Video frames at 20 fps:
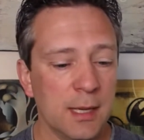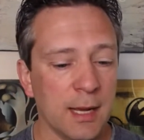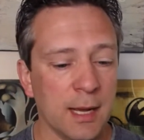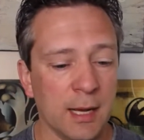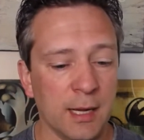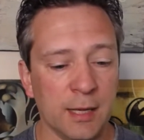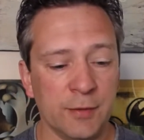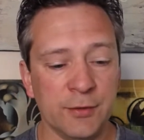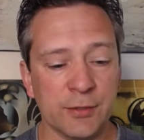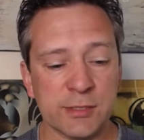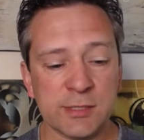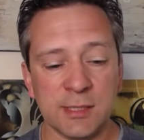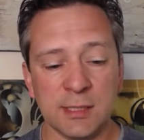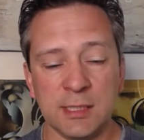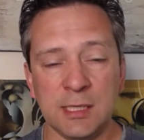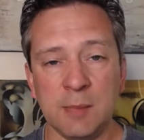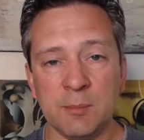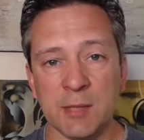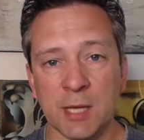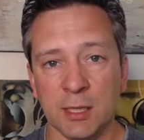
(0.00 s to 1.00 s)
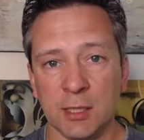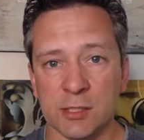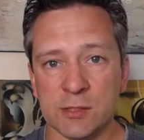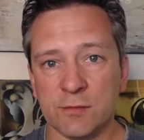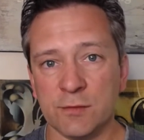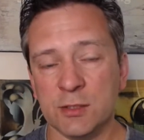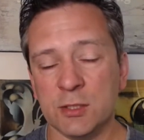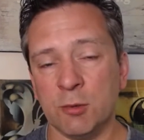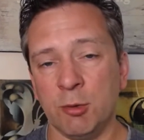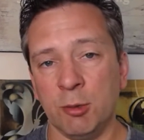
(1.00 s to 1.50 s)
Uh, and they're saying keep that list
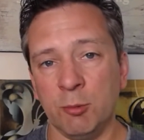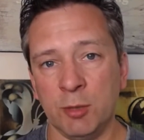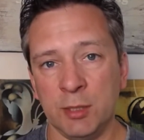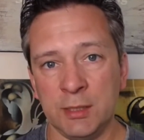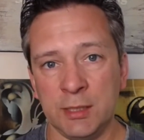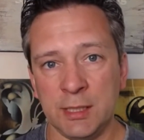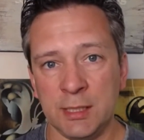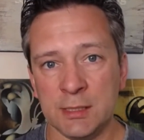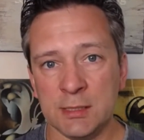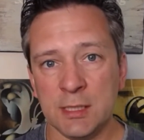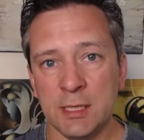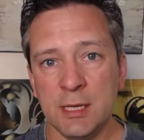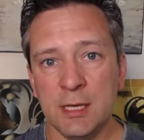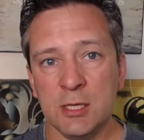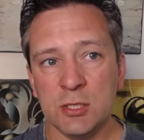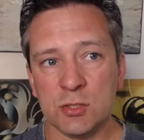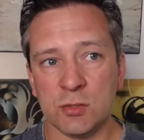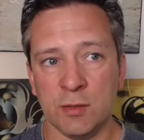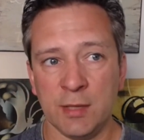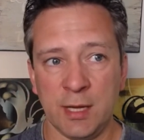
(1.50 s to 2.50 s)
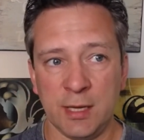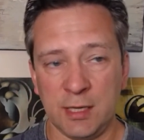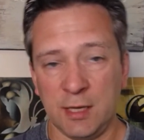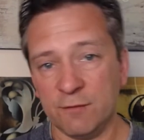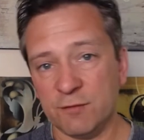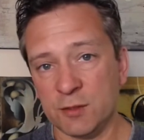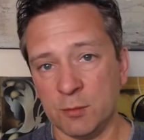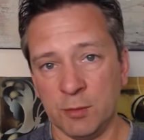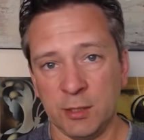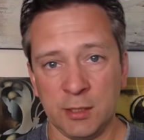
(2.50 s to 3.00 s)
for twenty-one days so that
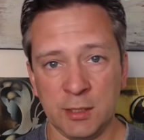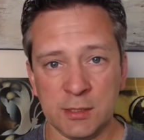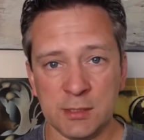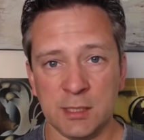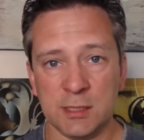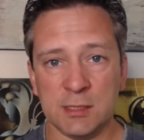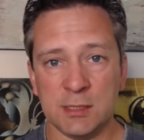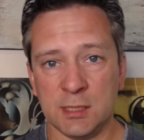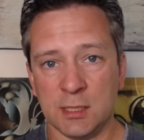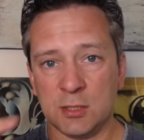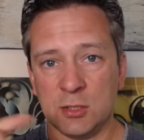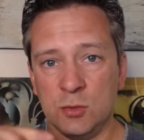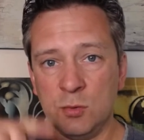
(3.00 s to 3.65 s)
if somebody does get sick,